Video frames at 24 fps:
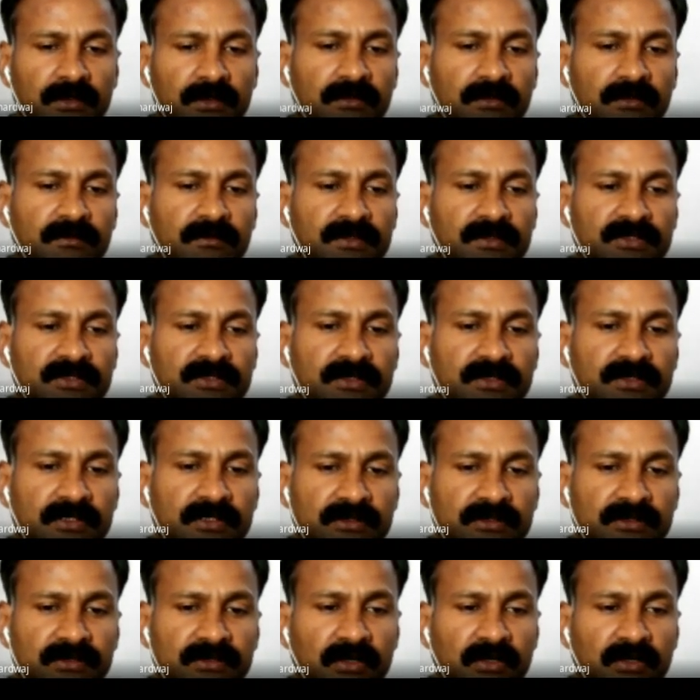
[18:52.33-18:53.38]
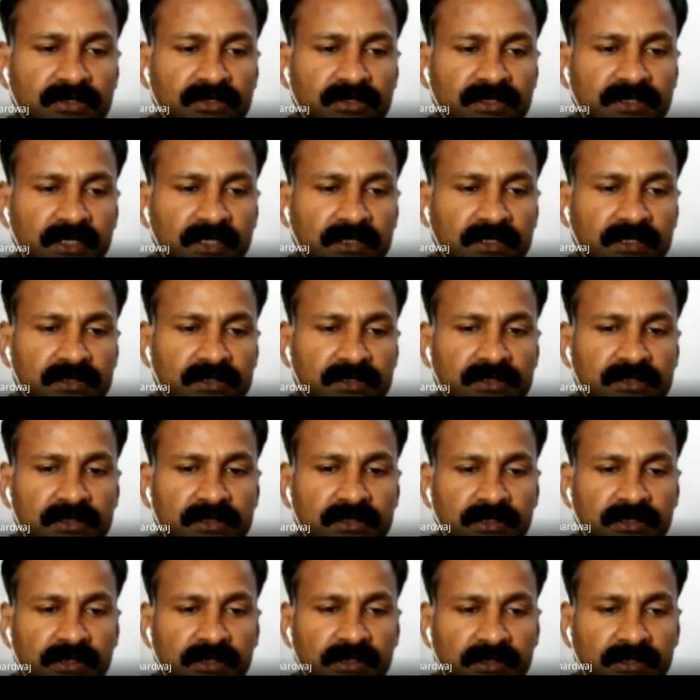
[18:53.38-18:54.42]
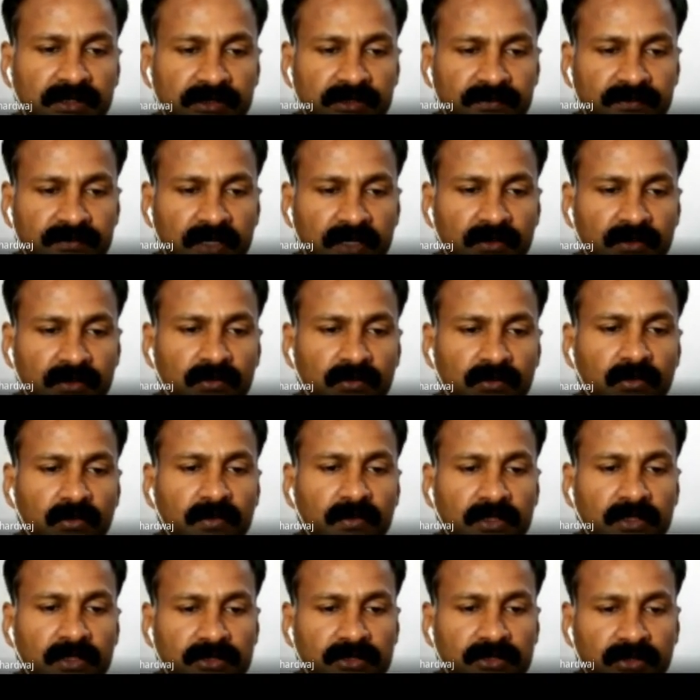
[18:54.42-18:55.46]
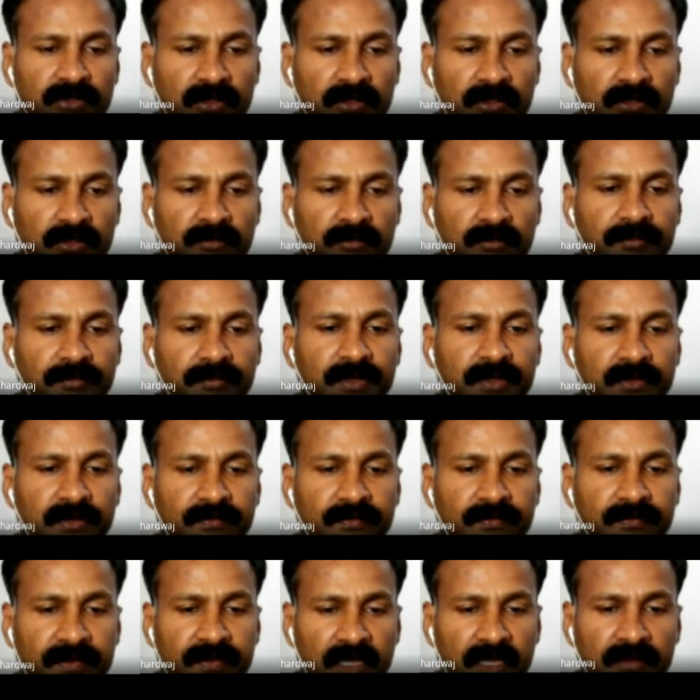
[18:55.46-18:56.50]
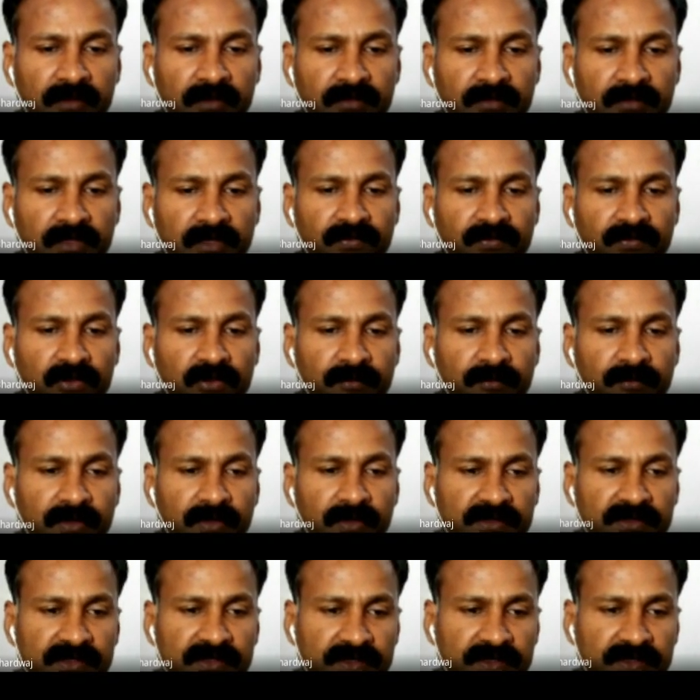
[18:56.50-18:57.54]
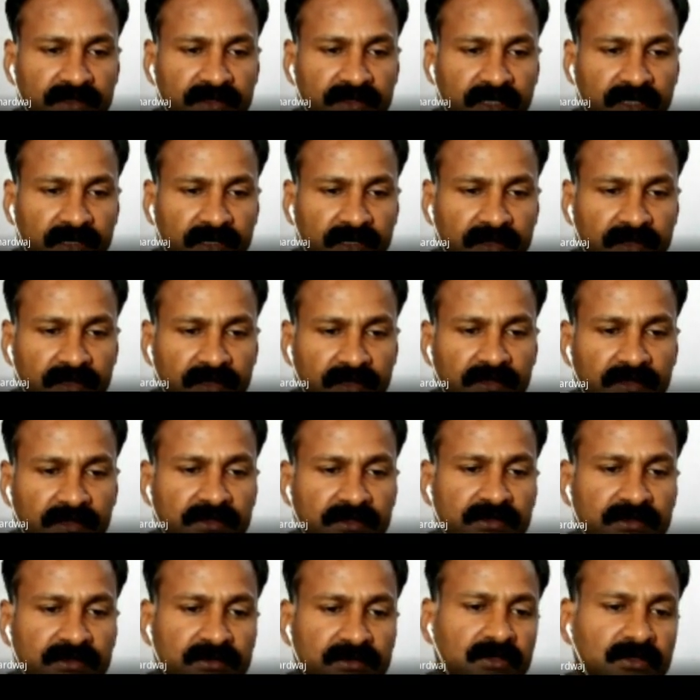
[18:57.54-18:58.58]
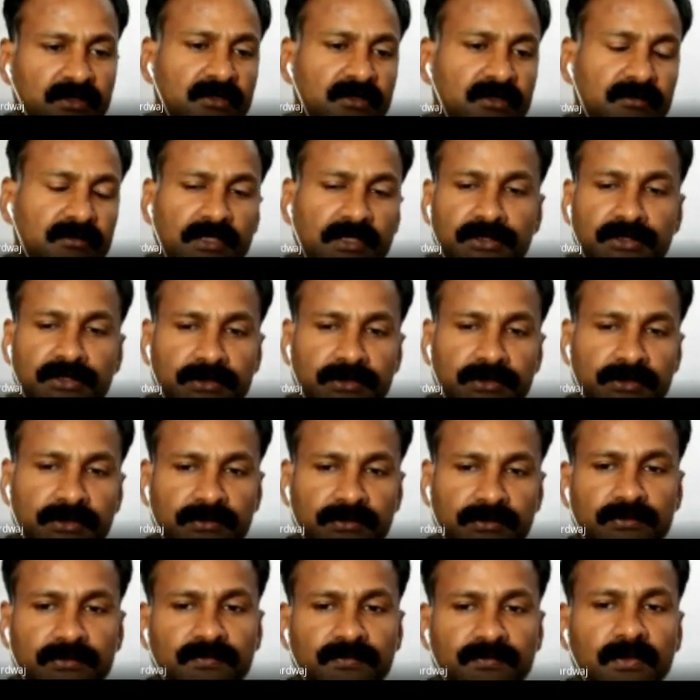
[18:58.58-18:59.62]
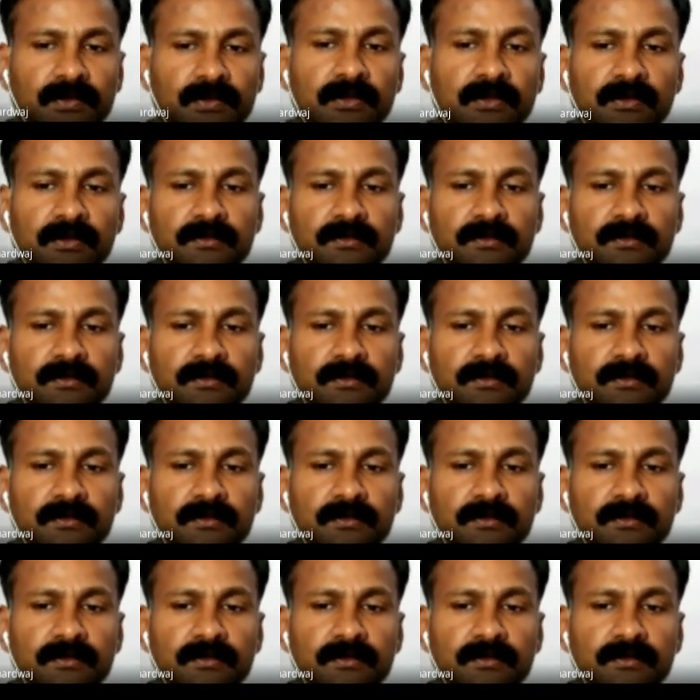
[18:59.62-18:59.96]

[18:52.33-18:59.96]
which does not change its value over a short period of time. Therefore, the pulsating direct current is not much useful.